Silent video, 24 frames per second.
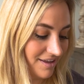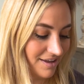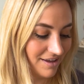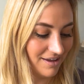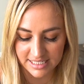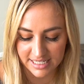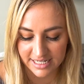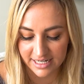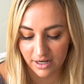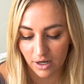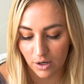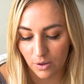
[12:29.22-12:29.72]

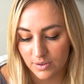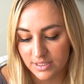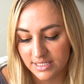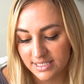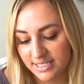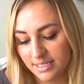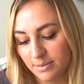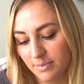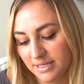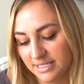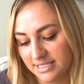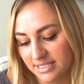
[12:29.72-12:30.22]
Did I always
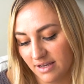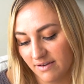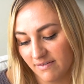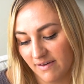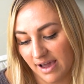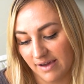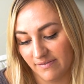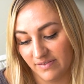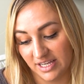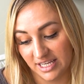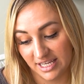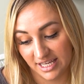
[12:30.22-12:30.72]
see myself
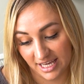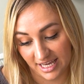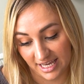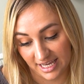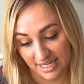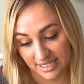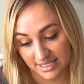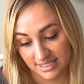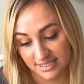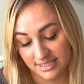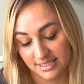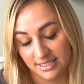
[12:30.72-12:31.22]
having
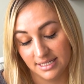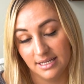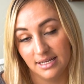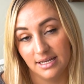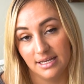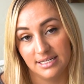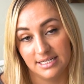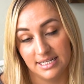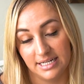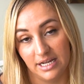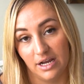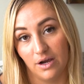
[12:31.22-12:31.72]
kids?
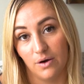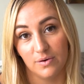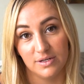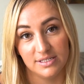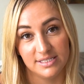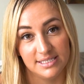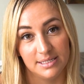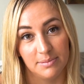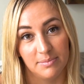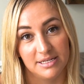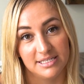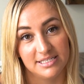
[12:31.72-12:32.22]
Did I always
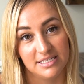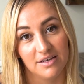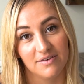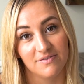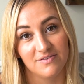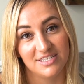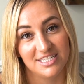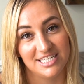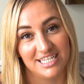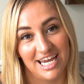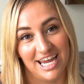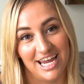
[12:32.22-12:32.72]
see
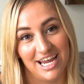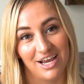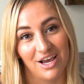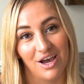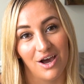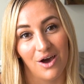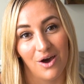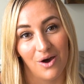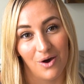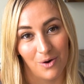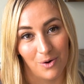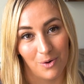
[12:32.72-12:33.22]
myself staying
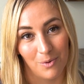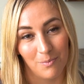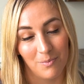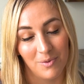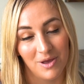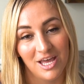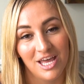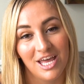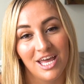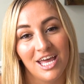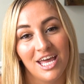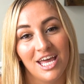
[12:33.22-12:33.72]
home?
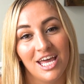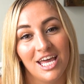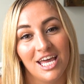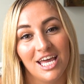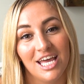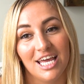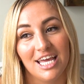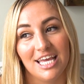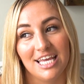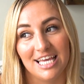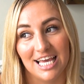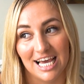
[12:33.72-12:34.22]

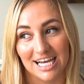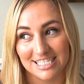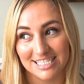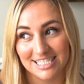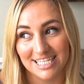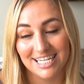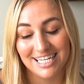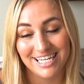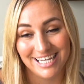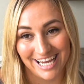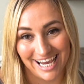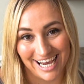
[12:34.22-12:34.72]
Yes
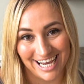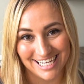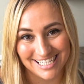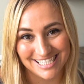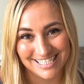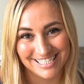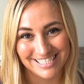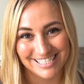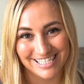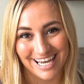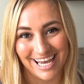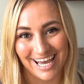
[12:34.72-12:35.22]
and
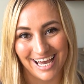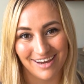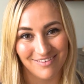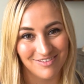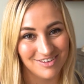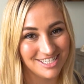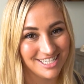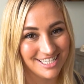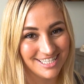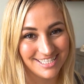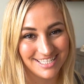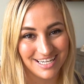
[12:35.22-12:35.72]
yes. Ever
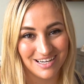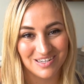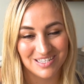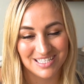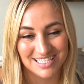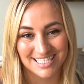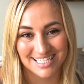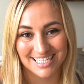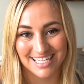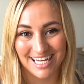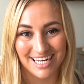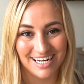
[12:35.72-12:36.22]
since I was
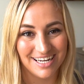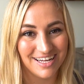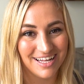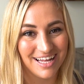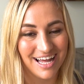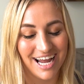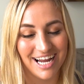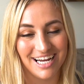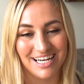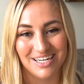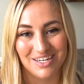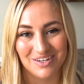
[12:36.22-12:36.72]
little,
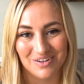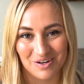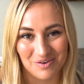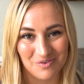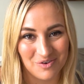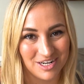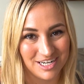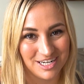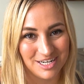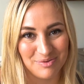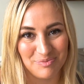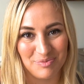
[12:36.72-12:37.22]
I knew I
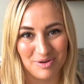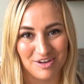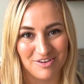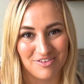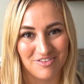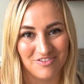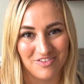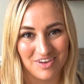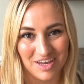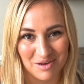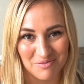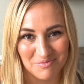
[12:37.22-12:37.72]
wanted a
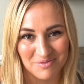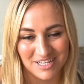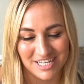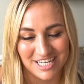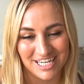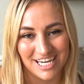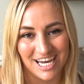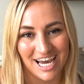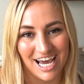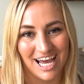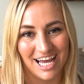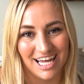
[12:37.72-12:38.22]
big
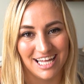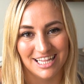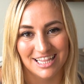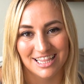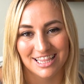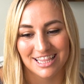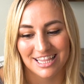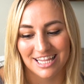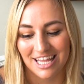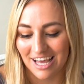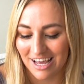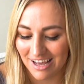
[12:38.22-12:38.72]
family. I
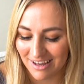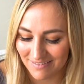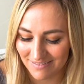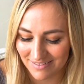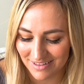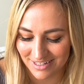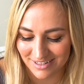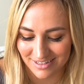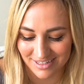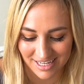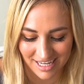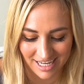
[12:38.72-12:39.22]
love
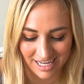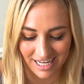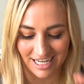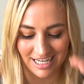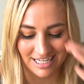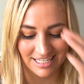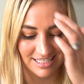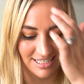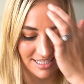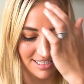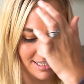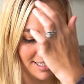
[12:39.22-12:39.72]
little
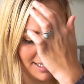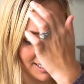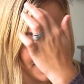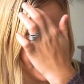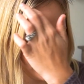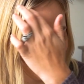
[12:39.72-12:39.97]
kids.